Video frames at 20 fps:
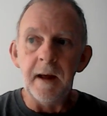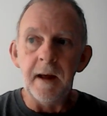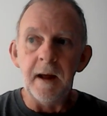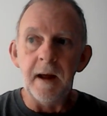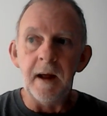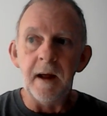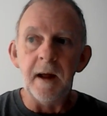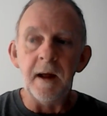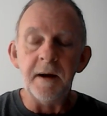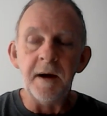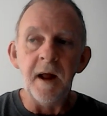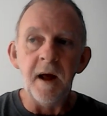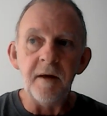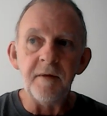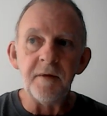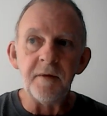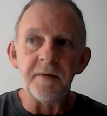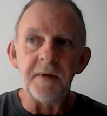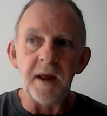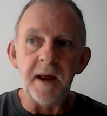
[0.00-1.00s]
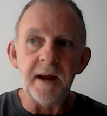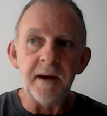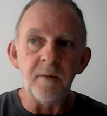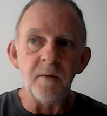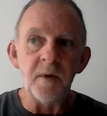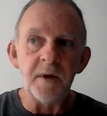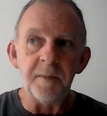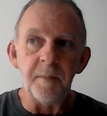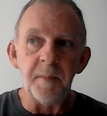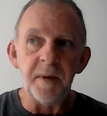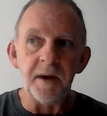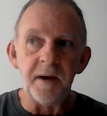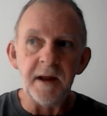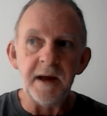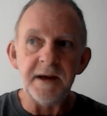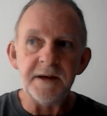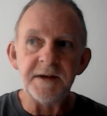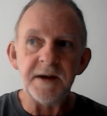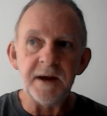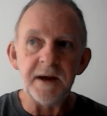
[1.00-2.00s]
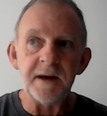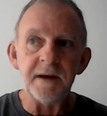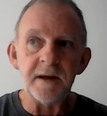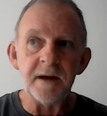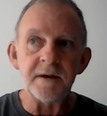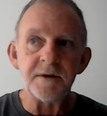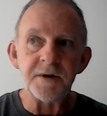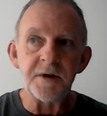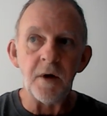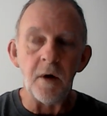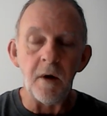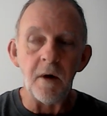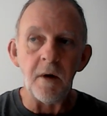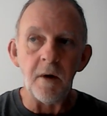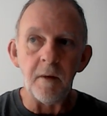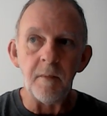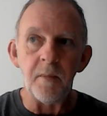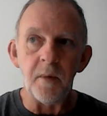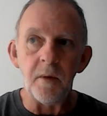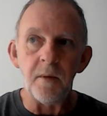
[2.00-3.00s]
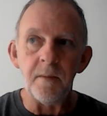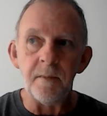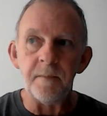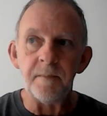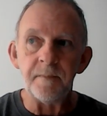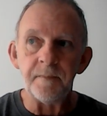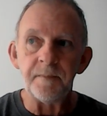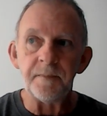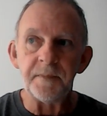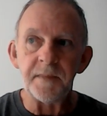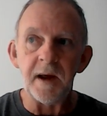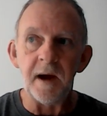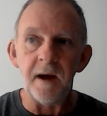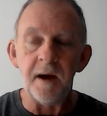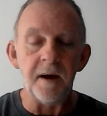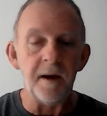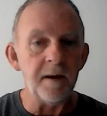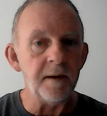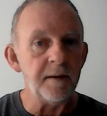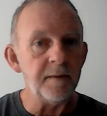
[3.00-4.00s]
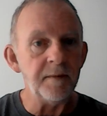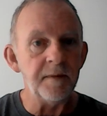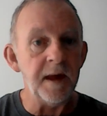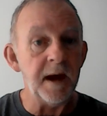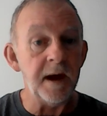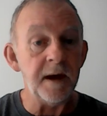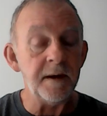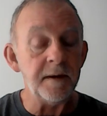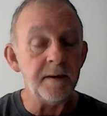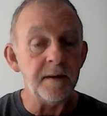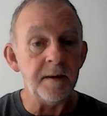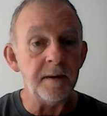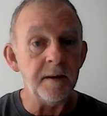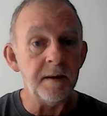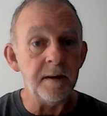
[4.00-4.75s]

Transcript: Another thing with policing that's horrible, that